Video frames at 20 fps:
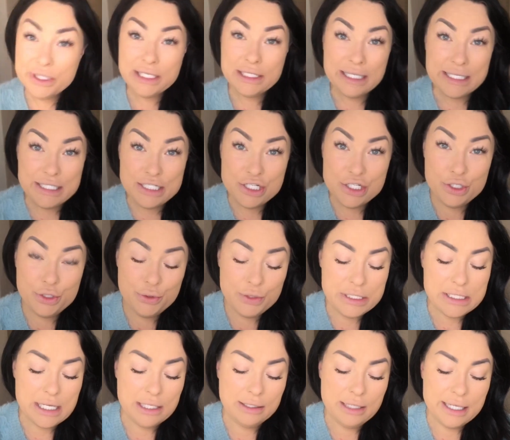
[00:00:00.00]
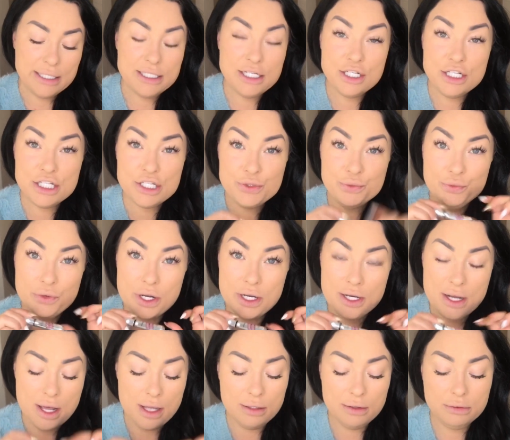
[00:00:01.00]
like to do is I like to just run
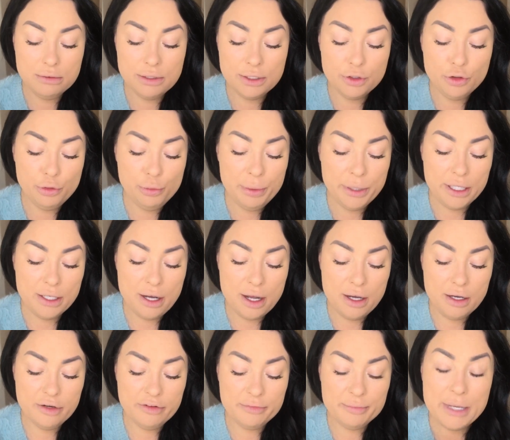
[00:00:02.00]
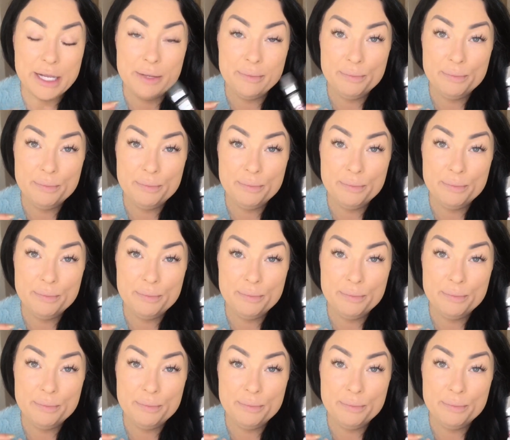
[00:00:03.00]
a little bit of my